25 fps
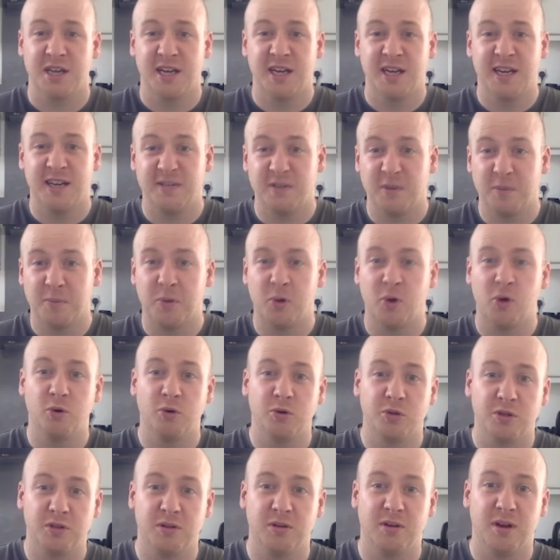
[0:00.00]

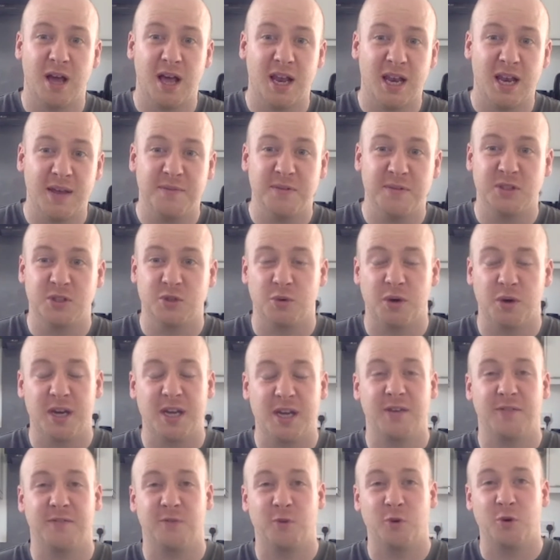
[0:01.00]
Liverpool
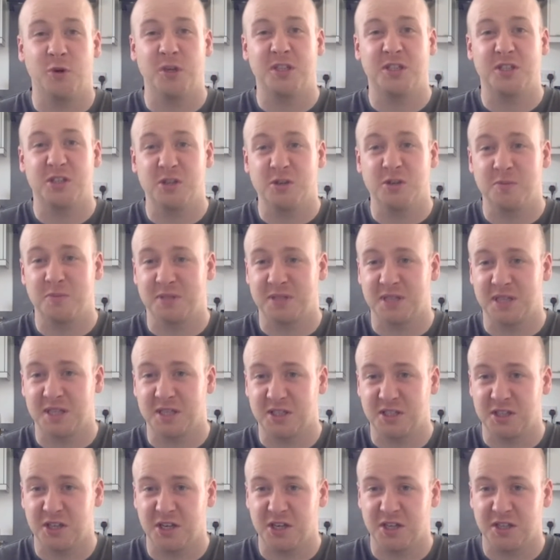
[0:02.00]
11-8, 42%
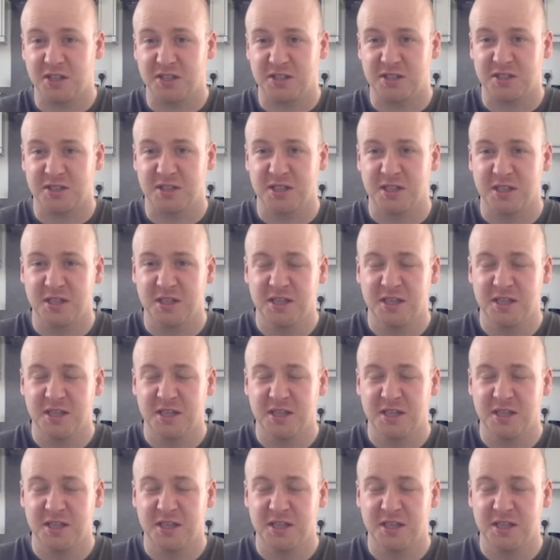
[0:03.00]
chance.